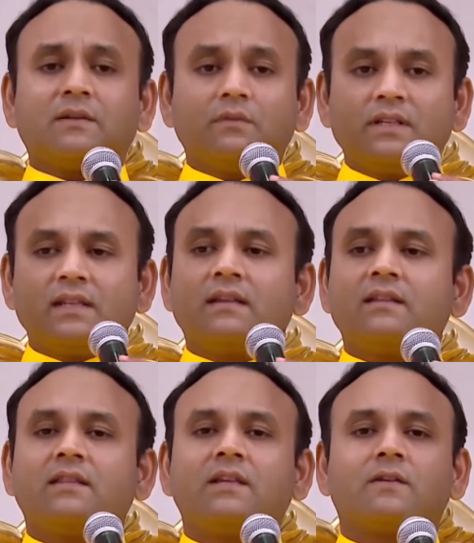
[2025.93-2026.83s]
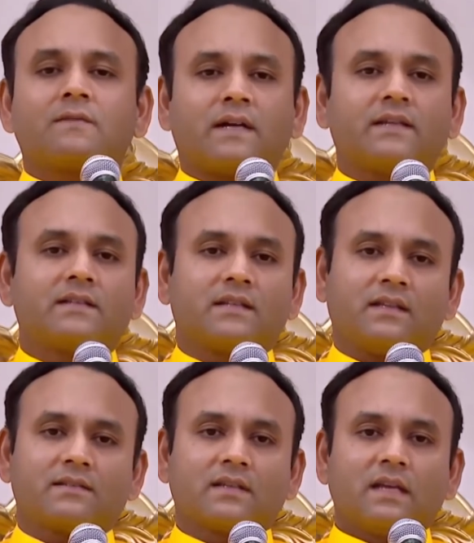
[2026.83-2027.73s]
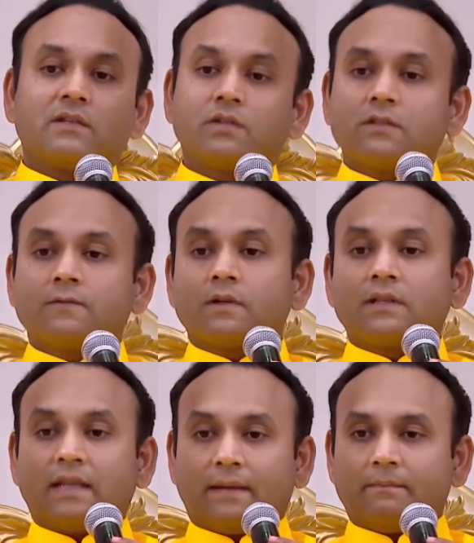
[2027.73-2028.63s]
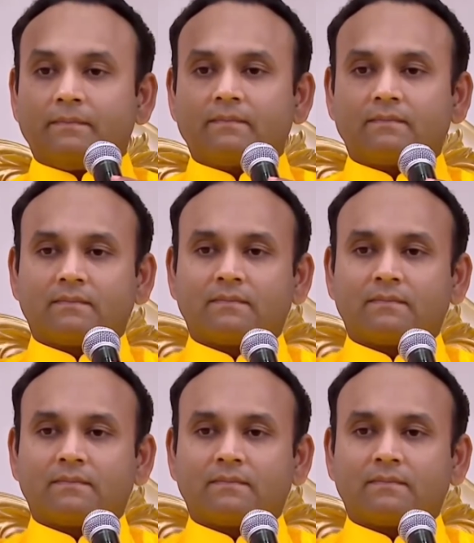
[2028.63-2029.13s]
Then only they can think of higher things. So it's for them,